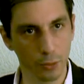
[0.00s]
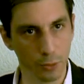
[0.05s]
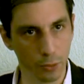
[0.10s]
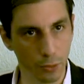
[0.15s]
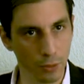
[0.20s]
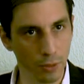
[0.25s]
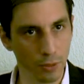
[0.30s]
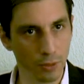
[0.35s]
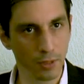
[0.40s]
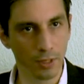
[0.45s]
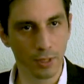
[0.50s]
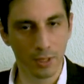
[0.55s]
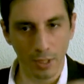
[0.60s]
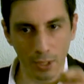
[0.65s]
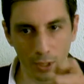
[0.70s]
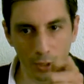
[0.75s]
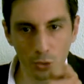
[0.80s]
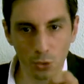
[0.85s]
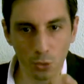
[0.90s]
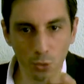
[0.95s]
bureau
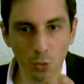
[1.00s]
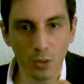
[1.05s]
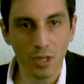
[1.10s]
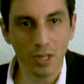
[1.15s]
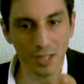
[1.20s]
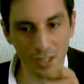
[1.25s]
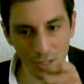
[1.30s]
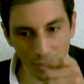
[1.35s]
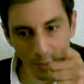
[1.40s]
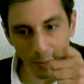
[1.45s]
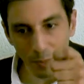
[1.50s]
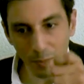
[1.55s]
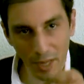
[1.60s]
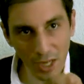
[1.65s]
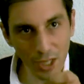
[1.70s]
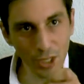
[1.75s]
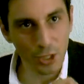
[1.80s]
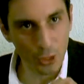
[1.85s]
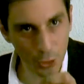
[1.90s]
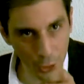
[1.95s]
to
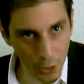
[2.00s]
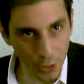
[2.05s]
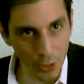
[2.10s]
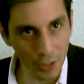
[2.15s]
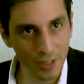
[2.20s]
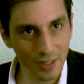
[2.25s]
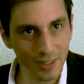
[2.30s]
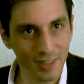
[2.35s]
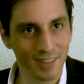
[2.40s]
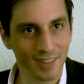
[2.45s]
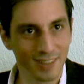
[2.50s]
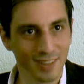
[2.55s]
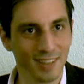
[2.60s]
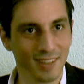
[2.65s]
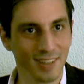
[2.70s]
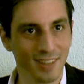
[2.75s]
make sure